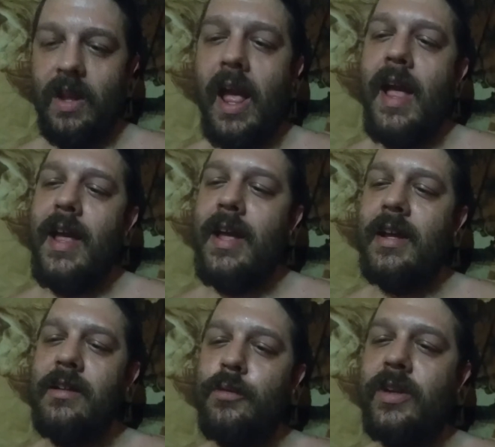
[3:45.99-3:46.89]

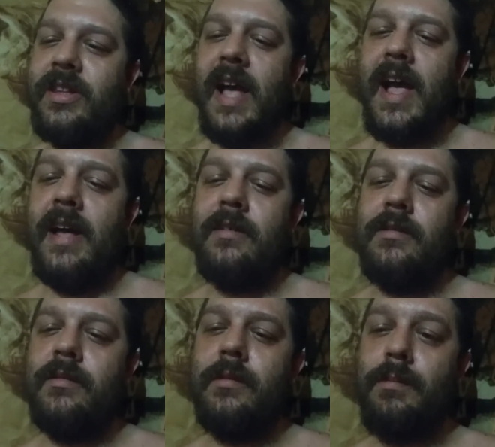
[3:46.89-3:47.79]
And with that,
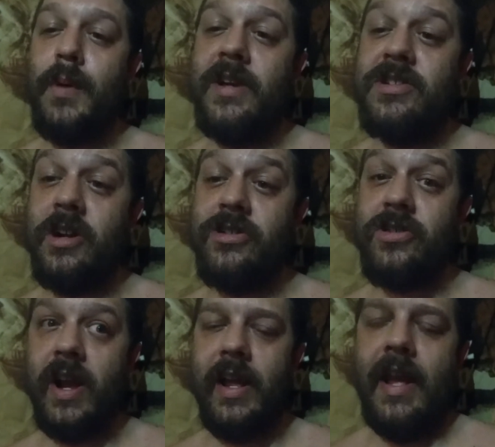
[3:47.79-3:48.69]
Bray starts
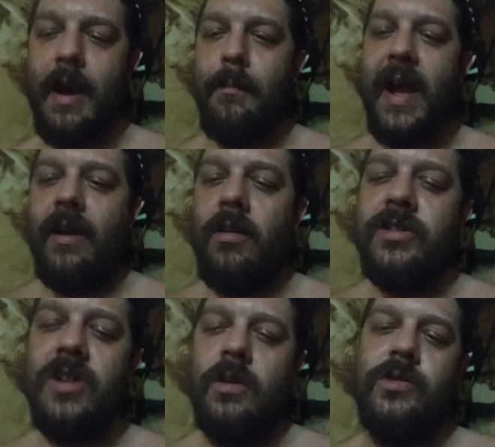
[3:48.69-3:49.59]
striking out back on
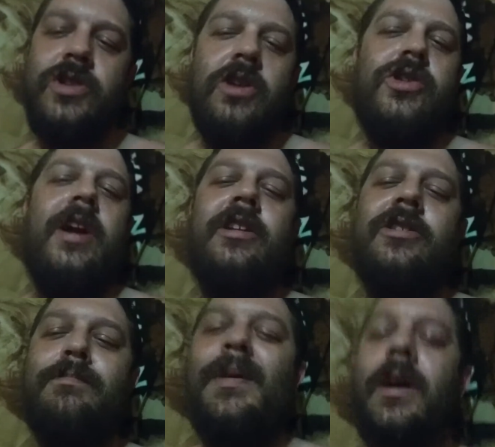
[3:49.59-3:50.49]
his own. Start trying
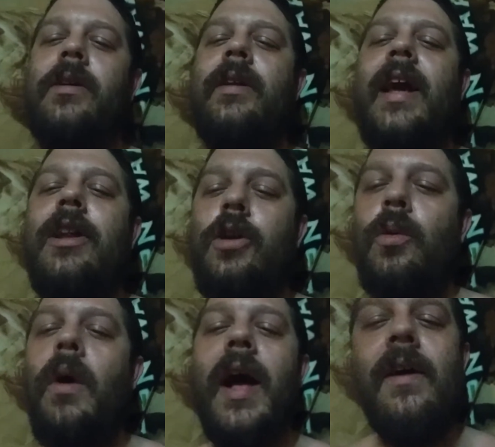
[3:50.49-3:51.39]
to build a
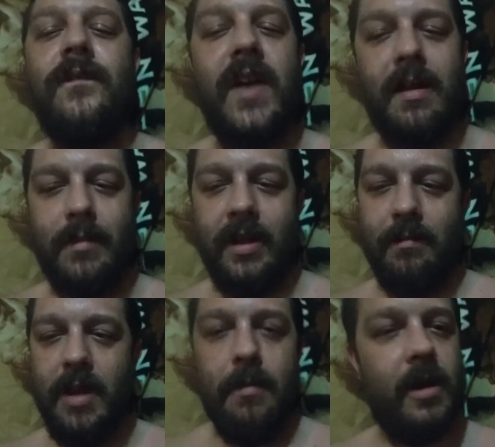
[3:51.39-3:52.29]
new Wyatt family.
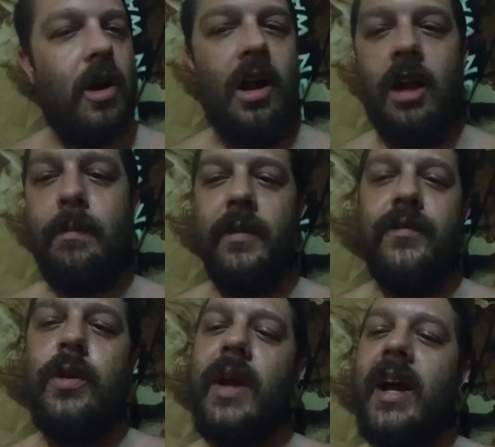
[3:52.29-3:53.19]
Maybe call up a
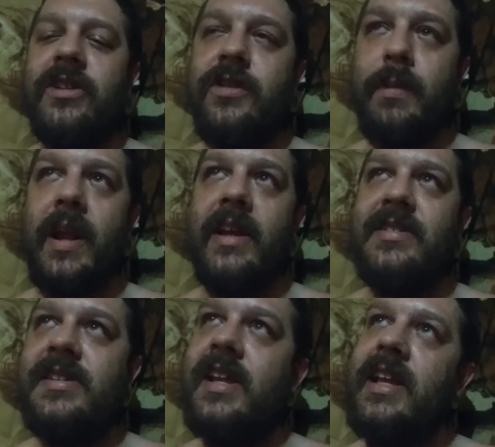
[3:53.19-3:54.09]
few guys from
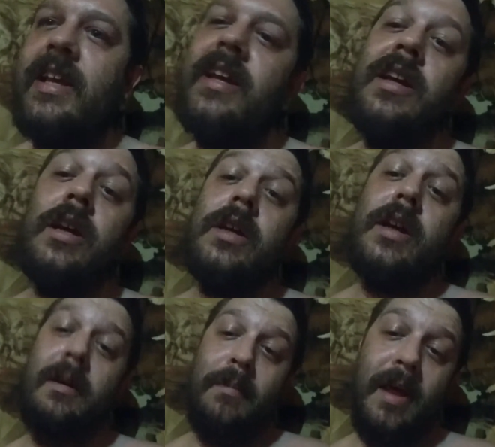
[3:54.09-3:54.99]
NXT.
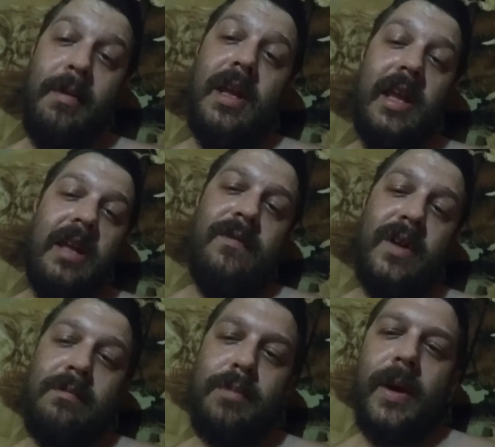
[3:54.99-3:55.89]
Maybe
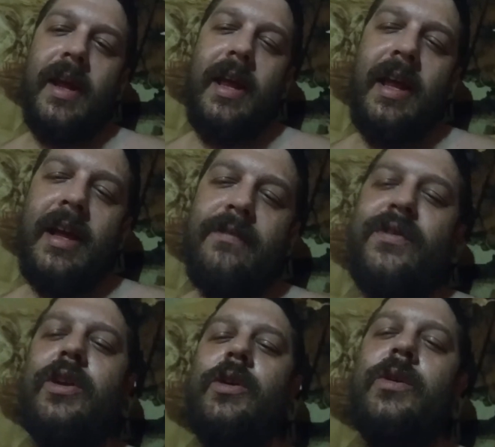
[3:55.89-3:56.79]
even bring a
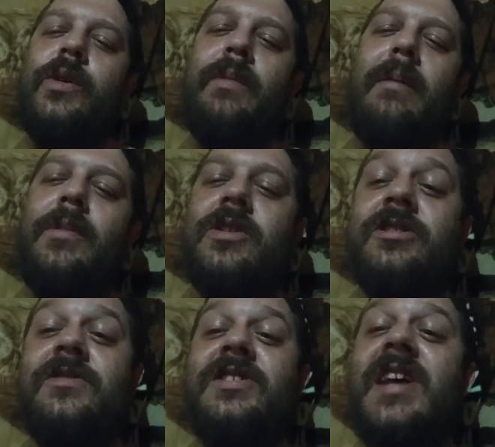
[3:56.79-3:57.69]
few
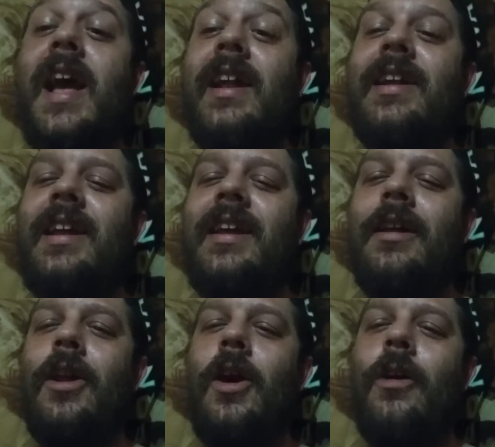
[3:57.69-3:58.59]
members of Sanity
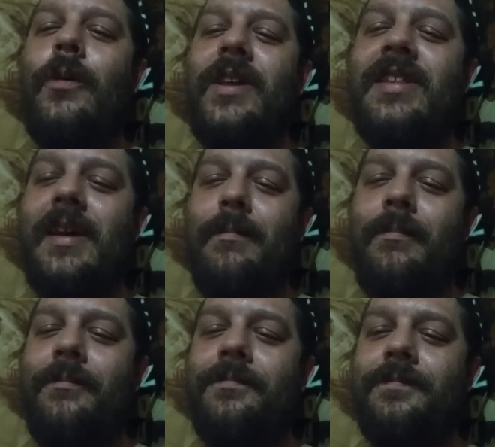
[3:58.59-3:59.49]
along with him.